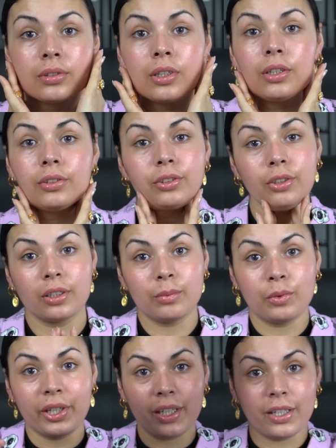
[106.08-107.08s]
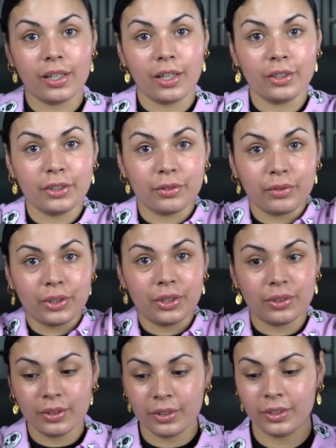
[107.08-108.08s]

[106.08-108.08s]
Also, I'm wearing color for you.